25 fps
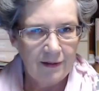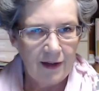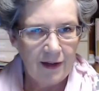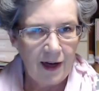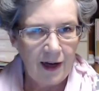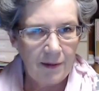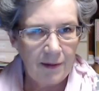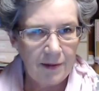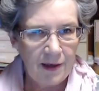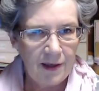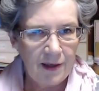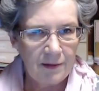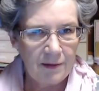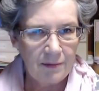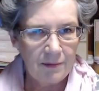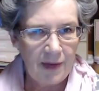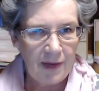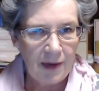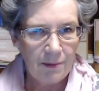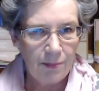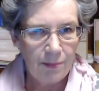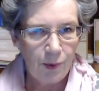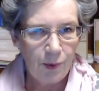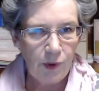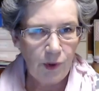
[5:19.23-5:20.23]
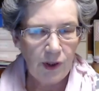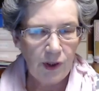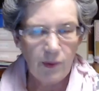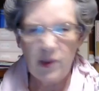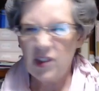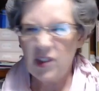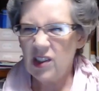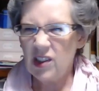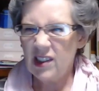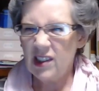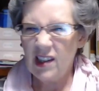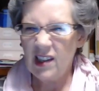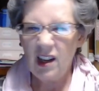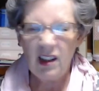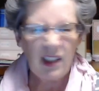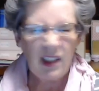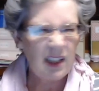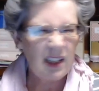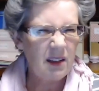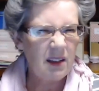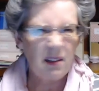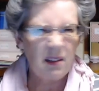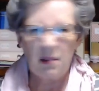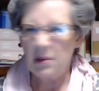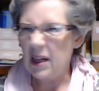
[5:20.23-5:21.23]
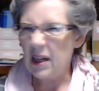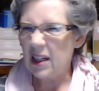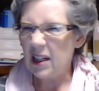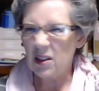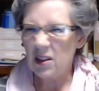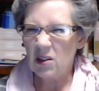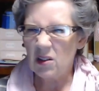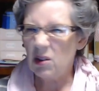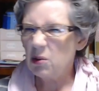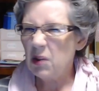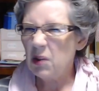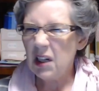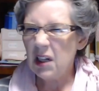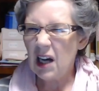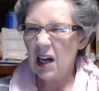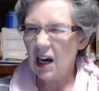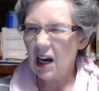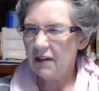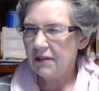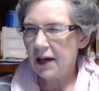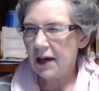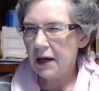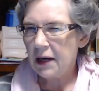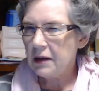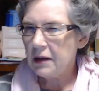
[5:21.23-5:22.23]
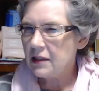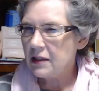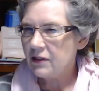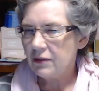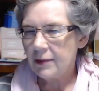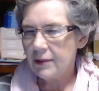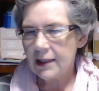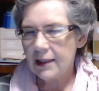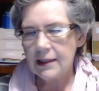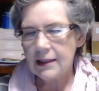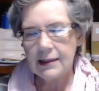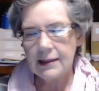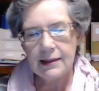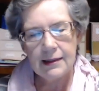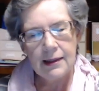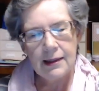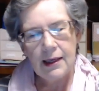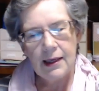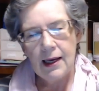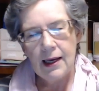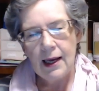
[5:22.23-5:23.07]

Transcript: up at Mount Buller, which is only about 3.5 hours from us.